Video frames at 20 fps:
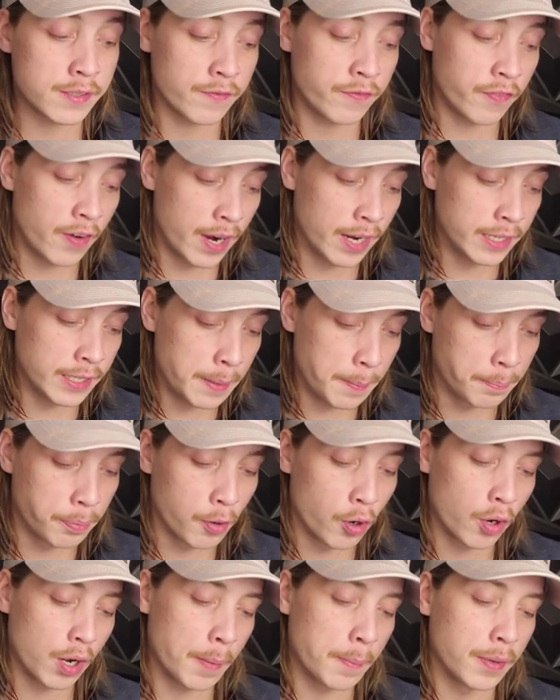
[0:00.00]
finally
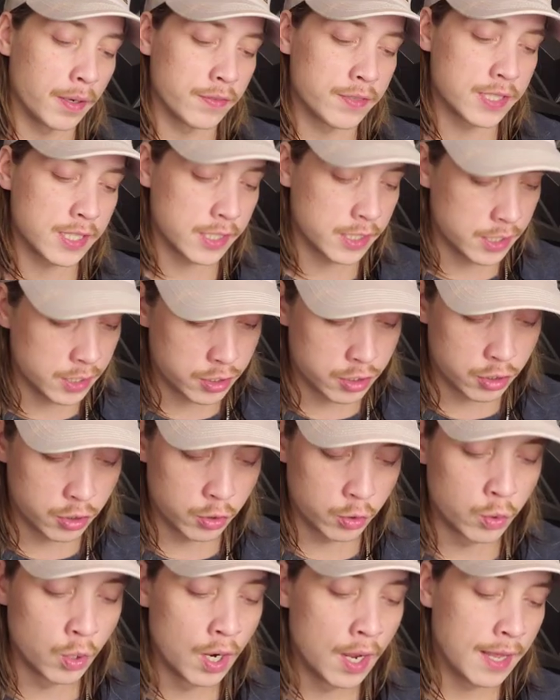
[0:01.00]
broke above
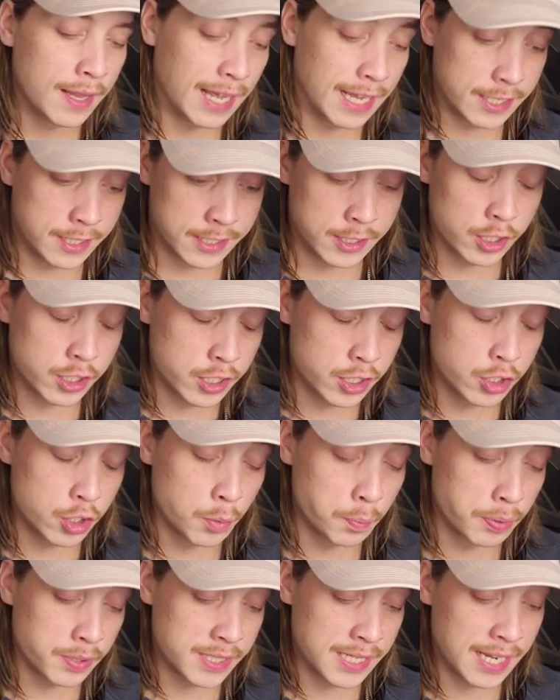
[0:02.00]
62, that
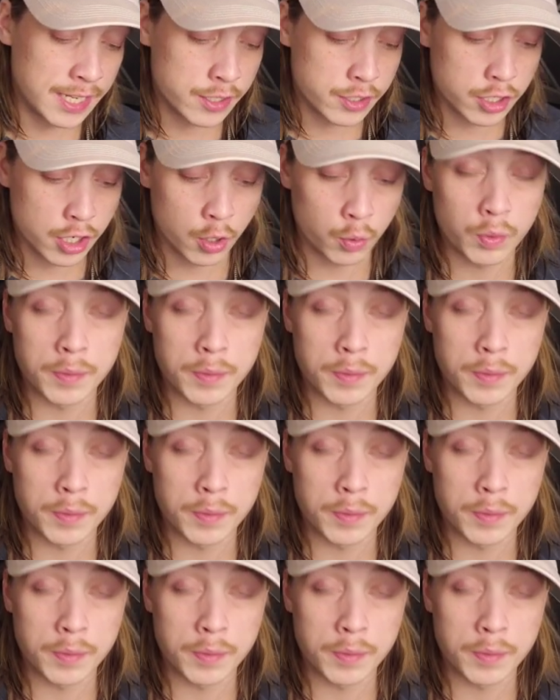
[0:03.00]
62% zone.